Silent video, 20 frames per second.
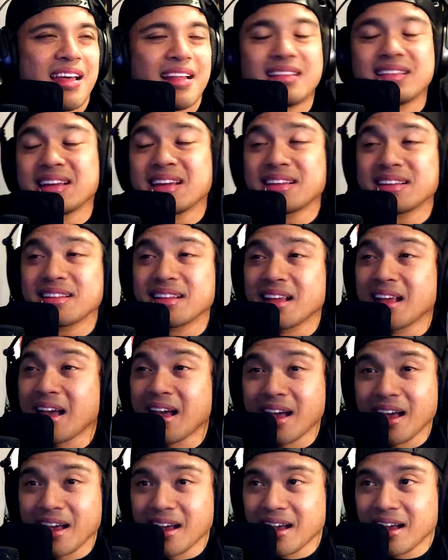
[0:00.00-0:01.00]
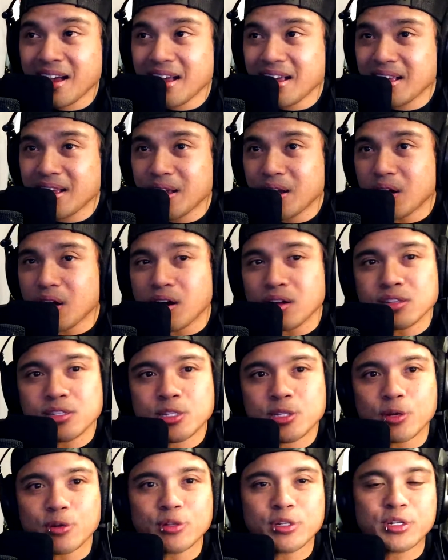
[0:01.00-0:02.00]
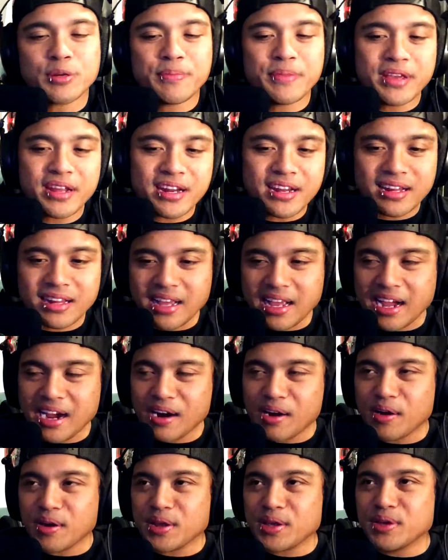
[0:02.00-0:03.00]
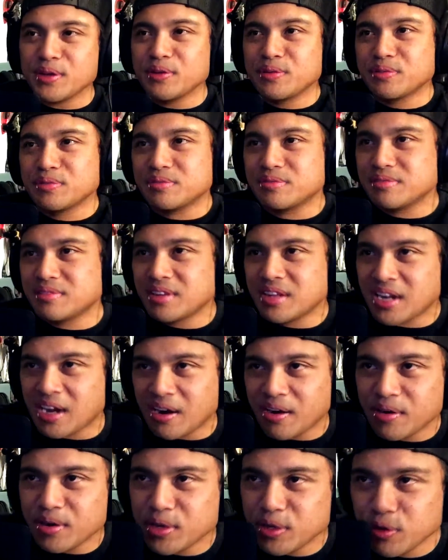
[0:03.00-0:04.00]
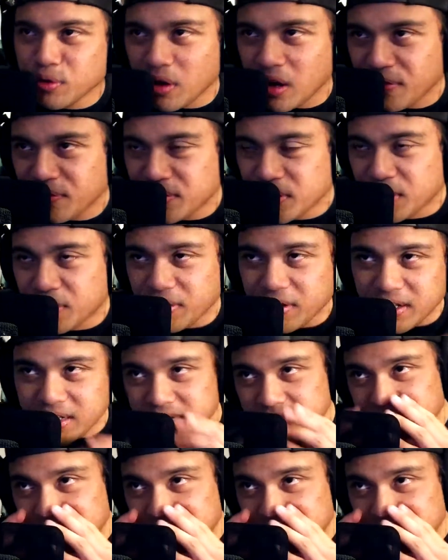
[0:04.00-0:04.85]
Like, you're on social media. Like, how are you off the grid?